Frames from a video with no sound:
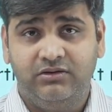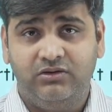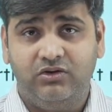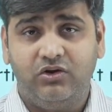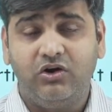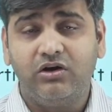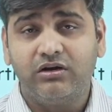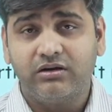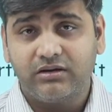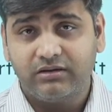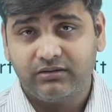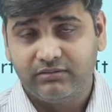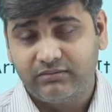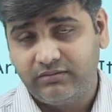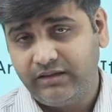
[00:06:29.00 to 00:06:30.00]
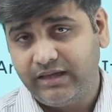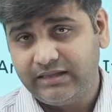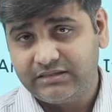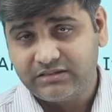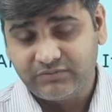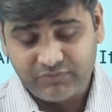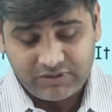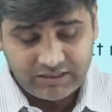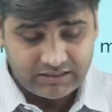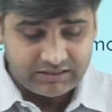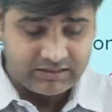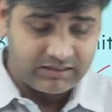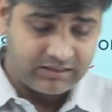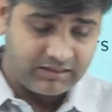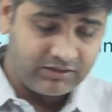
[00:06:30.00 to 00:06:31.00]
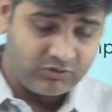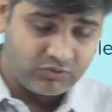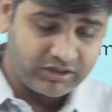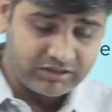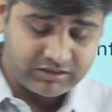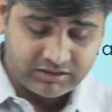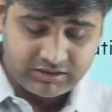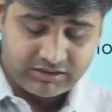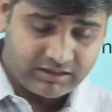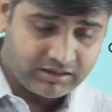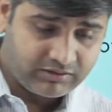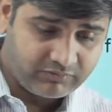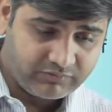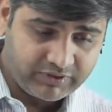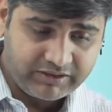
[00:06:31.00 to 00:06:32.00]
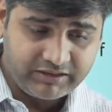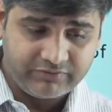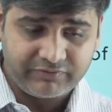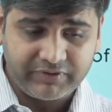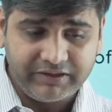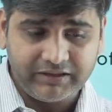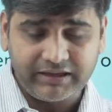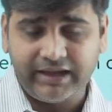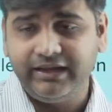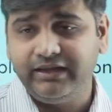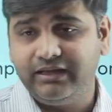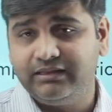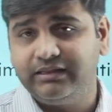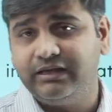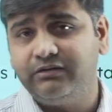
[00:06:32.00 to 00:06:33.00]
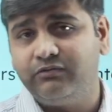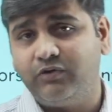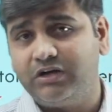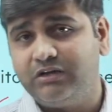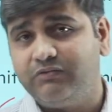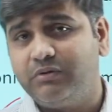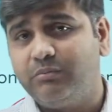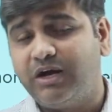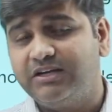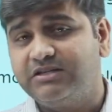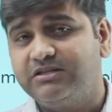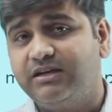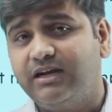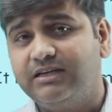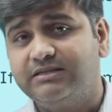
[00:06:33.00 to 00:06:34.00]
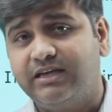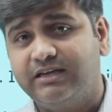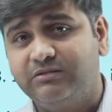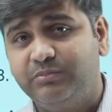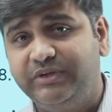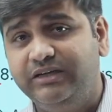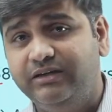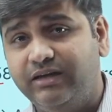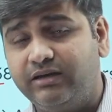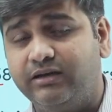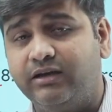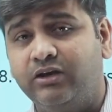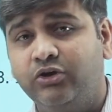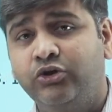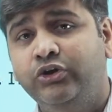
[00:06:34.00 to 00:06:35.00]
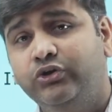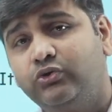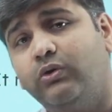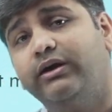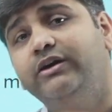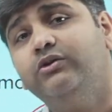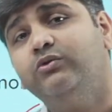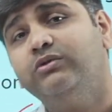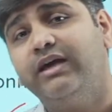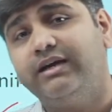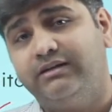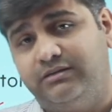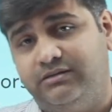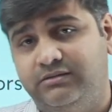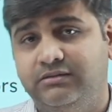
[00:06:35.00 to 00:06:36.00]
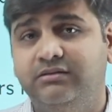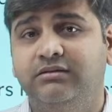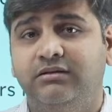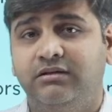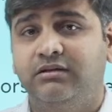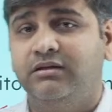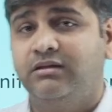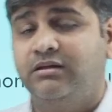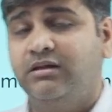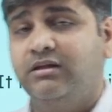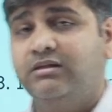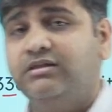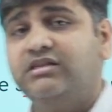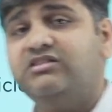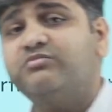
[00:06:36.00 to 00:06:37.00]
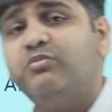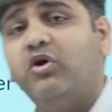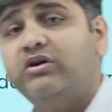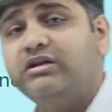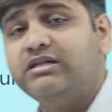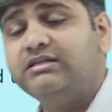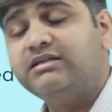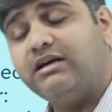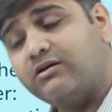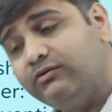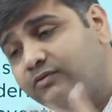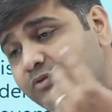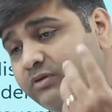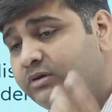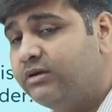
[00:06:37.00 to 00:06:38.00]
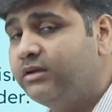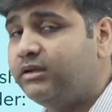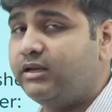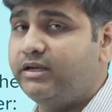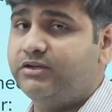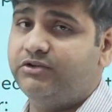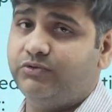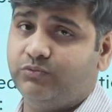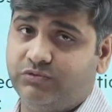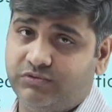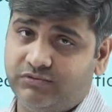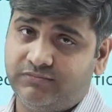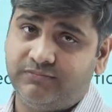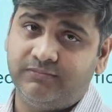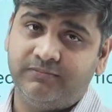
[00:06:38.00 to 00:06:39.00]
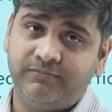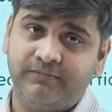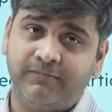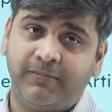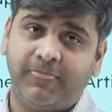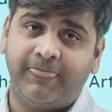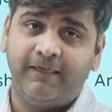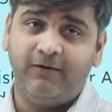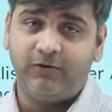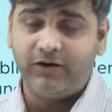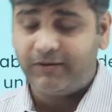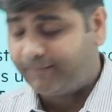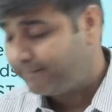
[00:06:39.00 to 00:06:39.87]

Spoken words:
Or else we can look it in a very different angle, that whatever marginalized has been done, to undo that, these bodies are of great use. Okay.